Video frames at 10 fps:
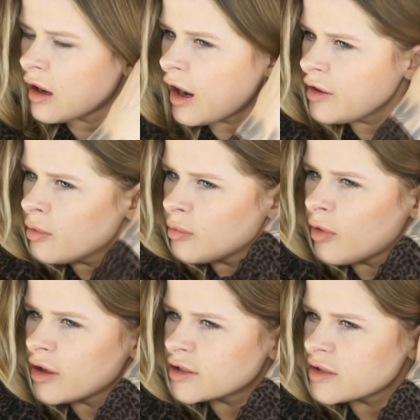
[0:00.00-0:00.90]
I don't
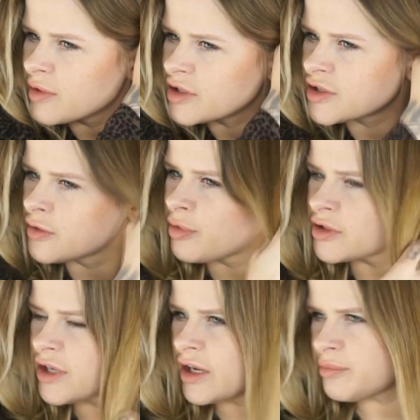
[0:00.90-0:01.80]
want it to be super
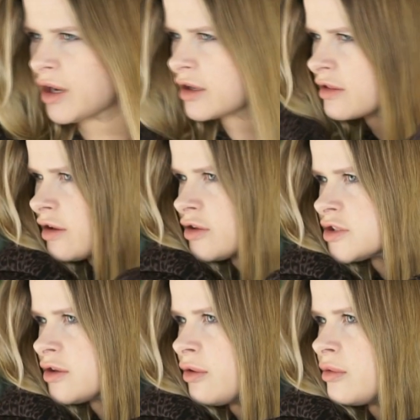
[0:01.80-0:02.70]
tight back there,
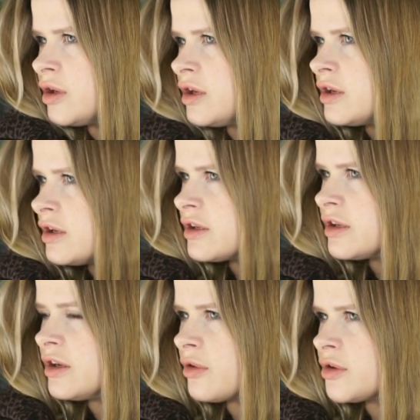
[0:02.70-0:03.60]
so
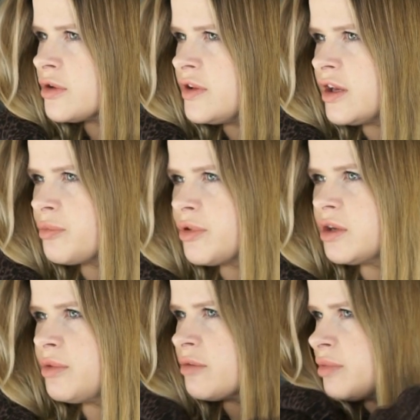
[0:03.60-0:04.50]
you know, you can take a
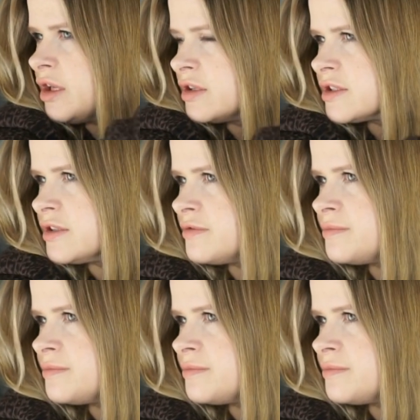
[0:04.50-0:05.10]
pretty big piece.